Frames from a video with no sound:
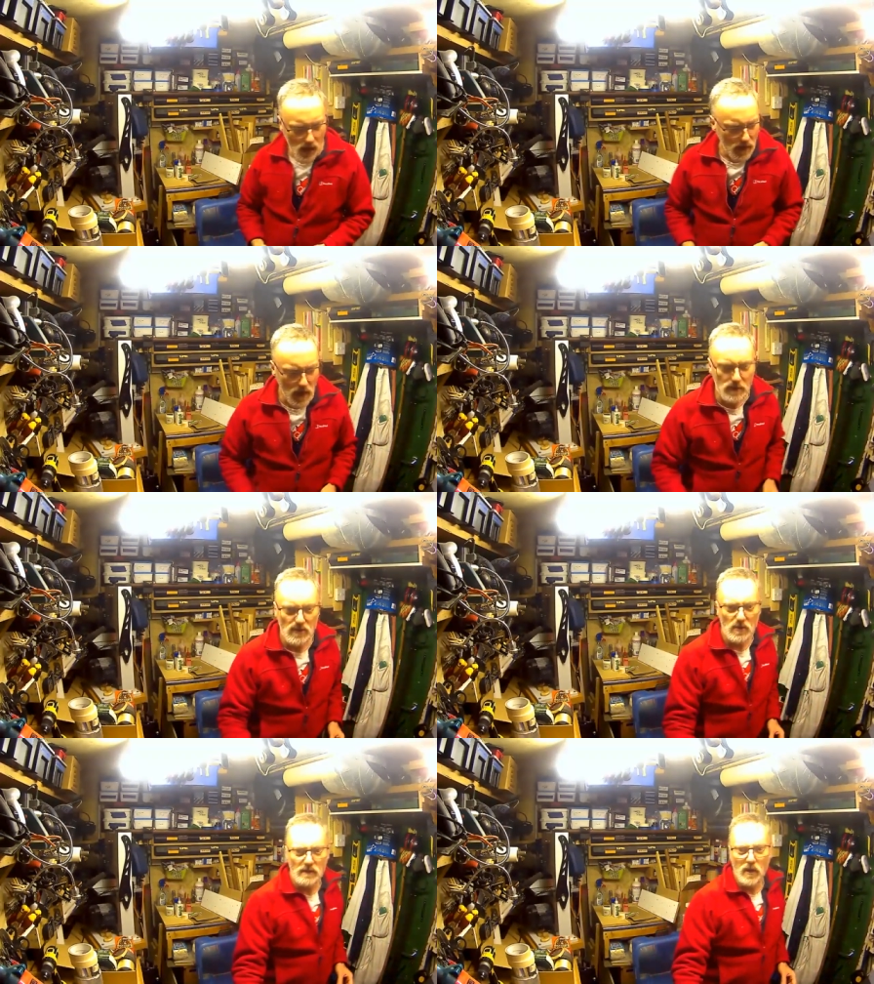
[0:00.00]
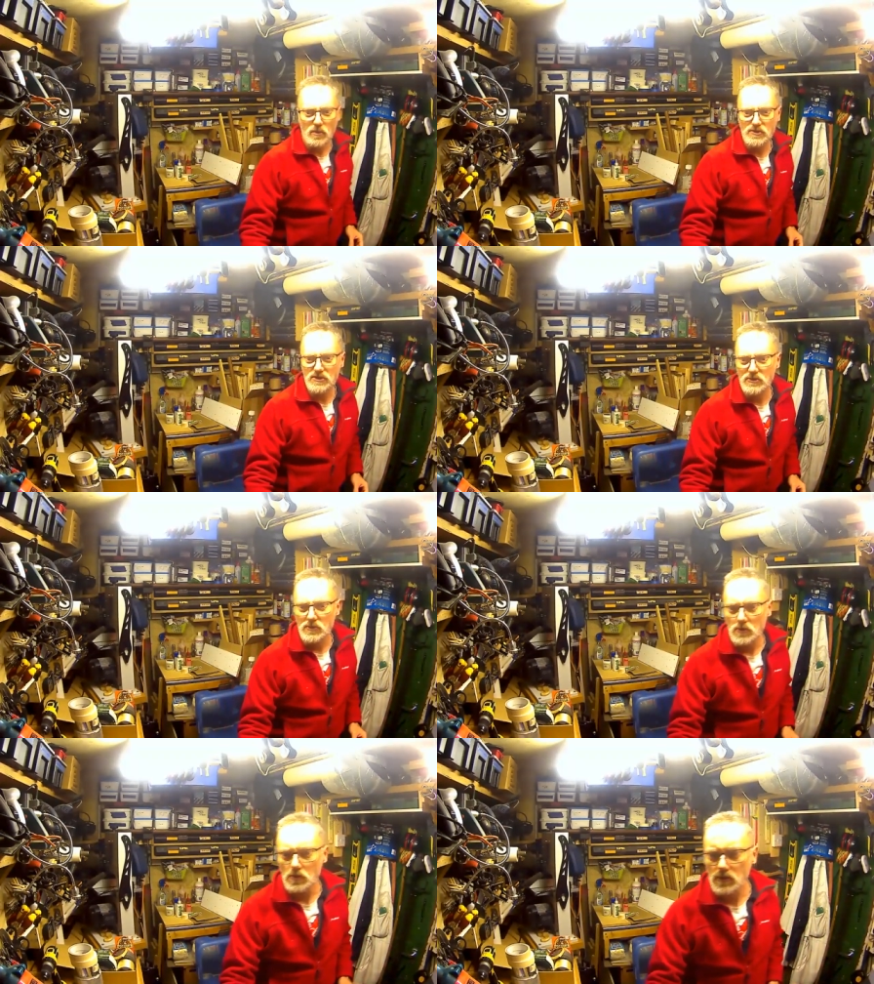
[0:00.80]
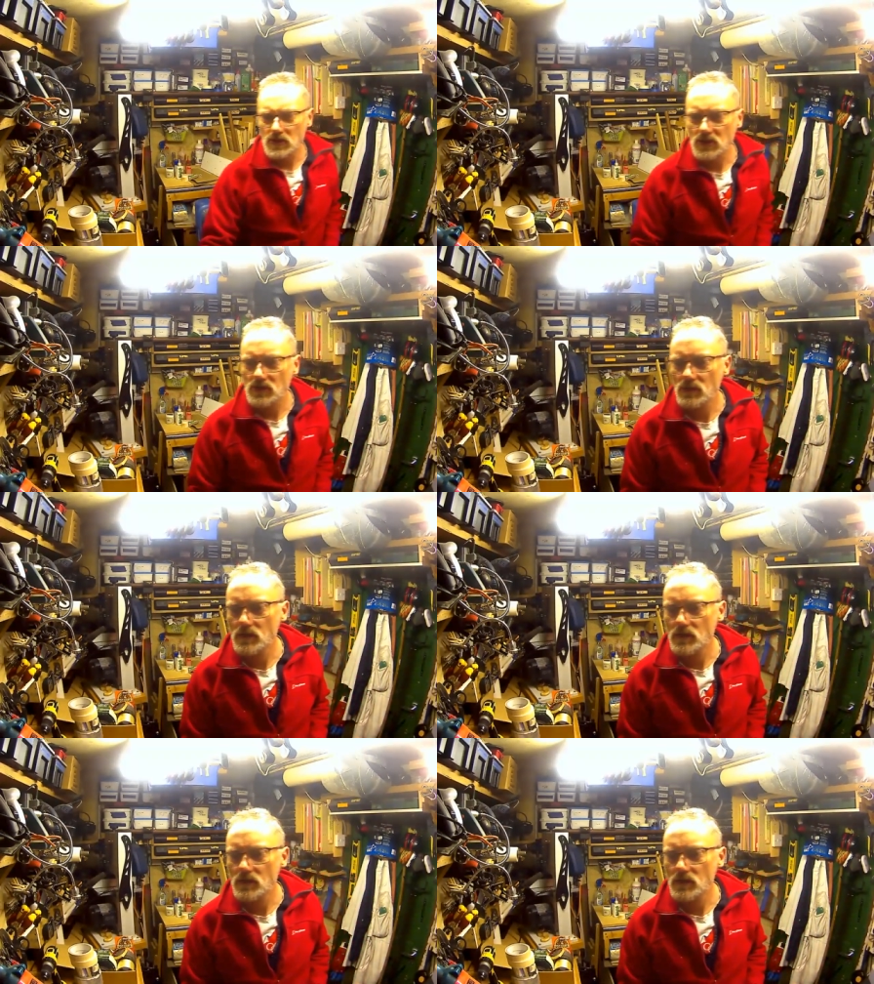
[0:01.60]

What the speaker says: Yeah, we're talking of old tools.